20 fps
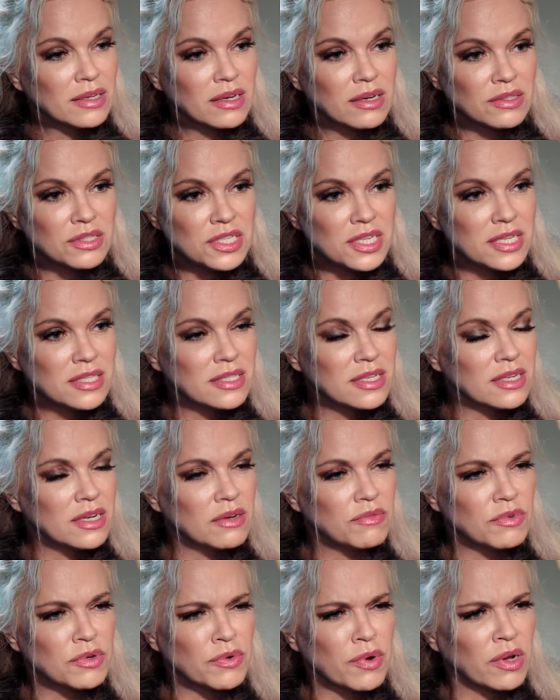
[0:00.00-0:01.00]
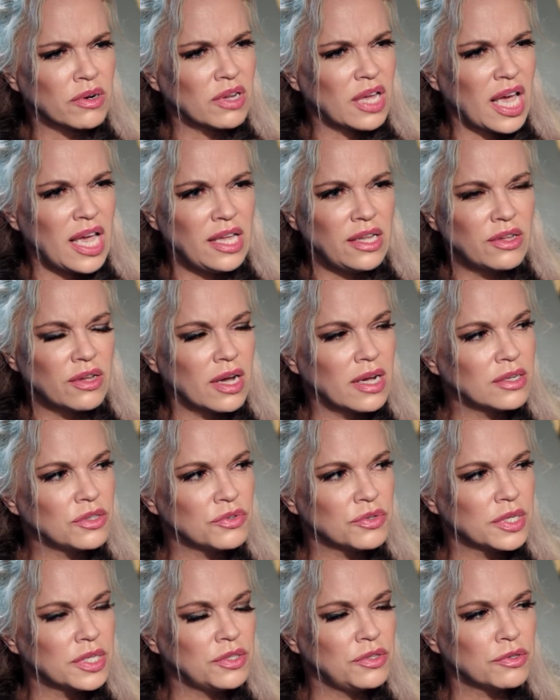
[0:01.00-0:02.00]
consisted of around
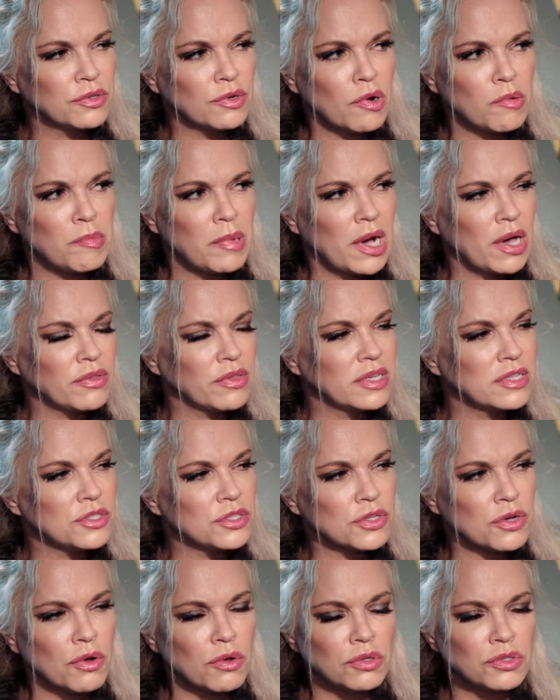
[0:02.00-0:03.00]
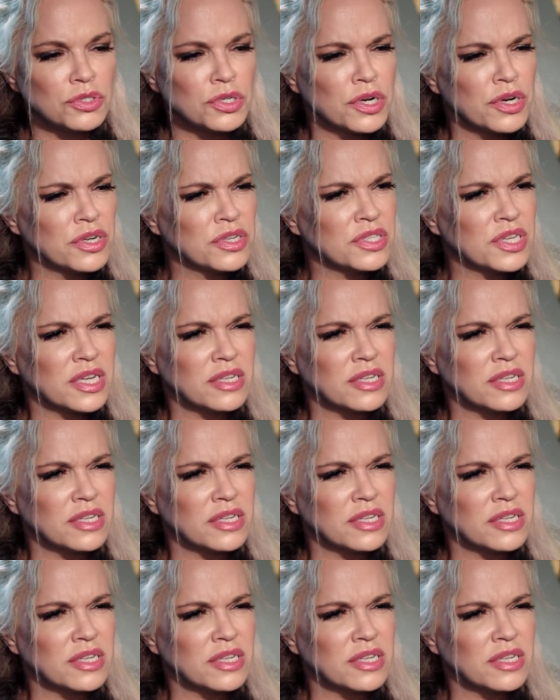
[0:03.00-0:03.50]
800, Ba'athist soldiers